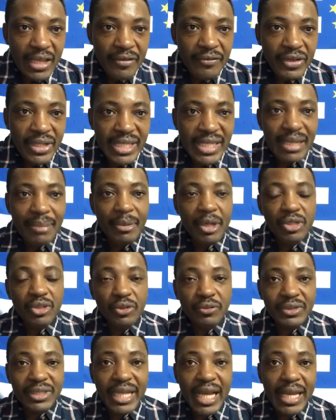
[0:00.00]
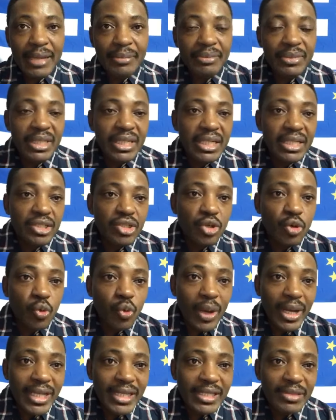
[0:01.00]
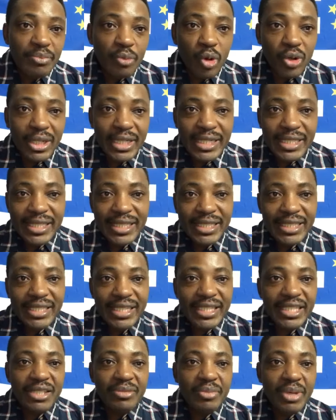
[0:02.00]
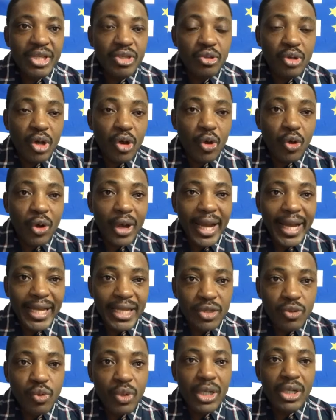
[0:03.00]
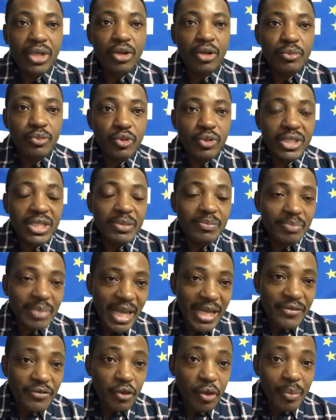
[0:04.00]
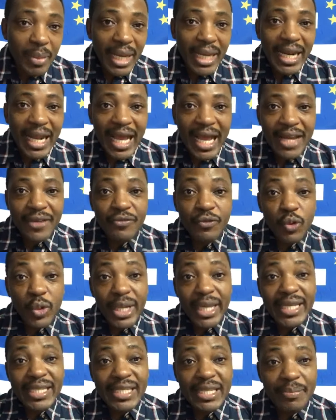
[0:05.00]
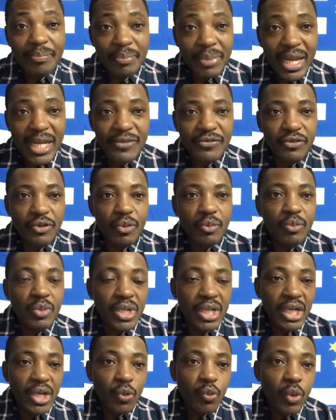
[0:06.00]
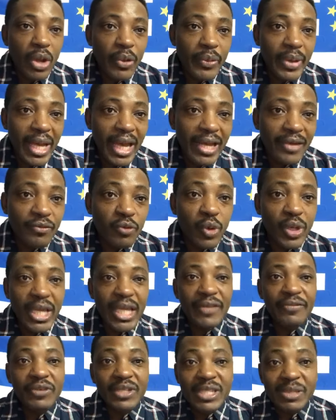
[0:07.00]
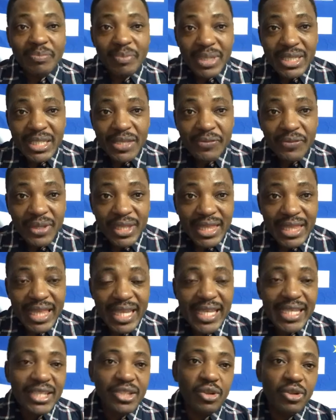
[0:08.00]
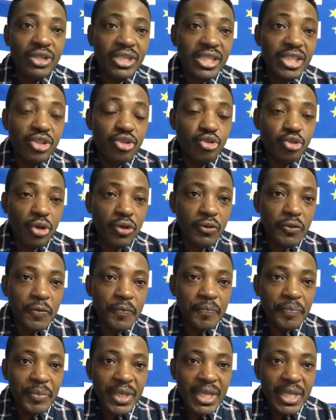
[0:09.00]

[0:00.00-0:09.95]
for this amount of time. So once more, ladies and gentlemen, you are all highly welcome to this platform, an advocacy platform where we advocate for specific things on this struggle.